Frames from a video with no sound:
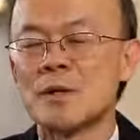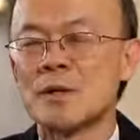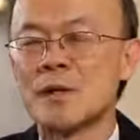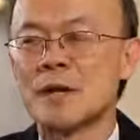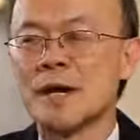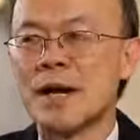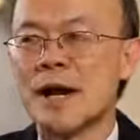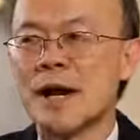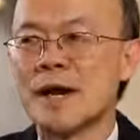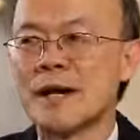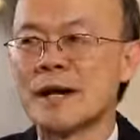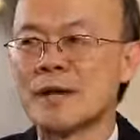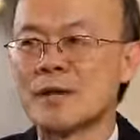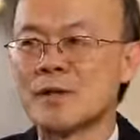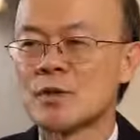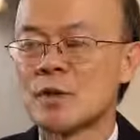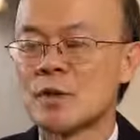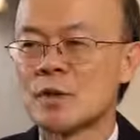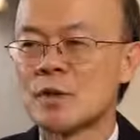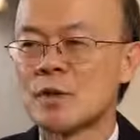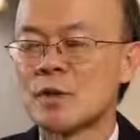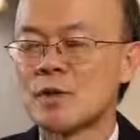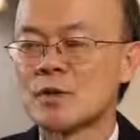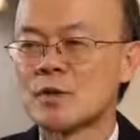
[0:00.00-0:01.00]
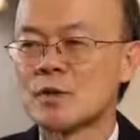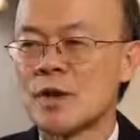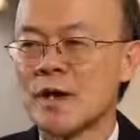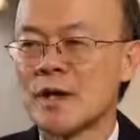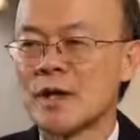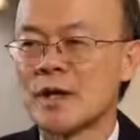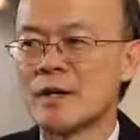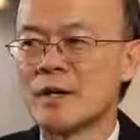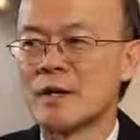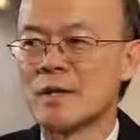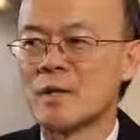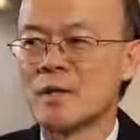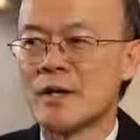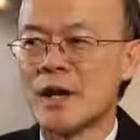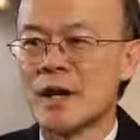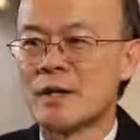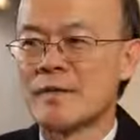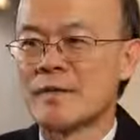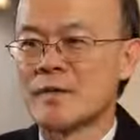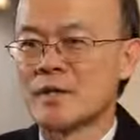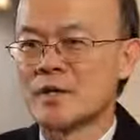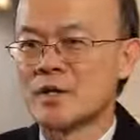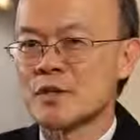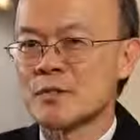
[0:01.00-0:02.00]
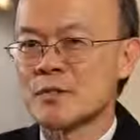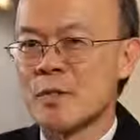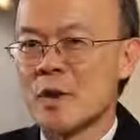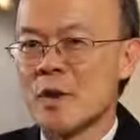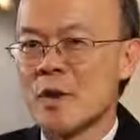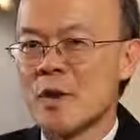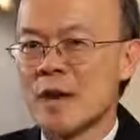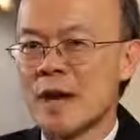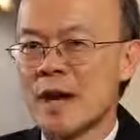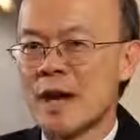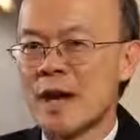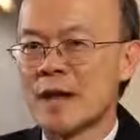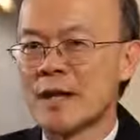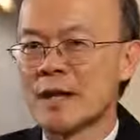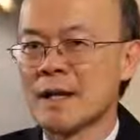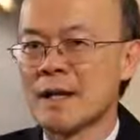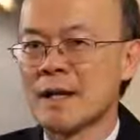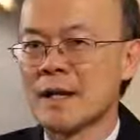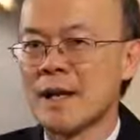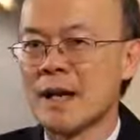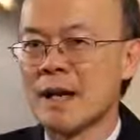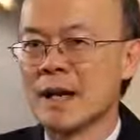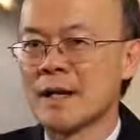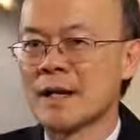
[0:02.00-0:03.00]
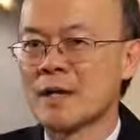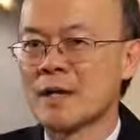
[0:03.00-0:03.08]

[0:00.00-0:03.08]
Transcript: And a tocotrienol would have a small head and a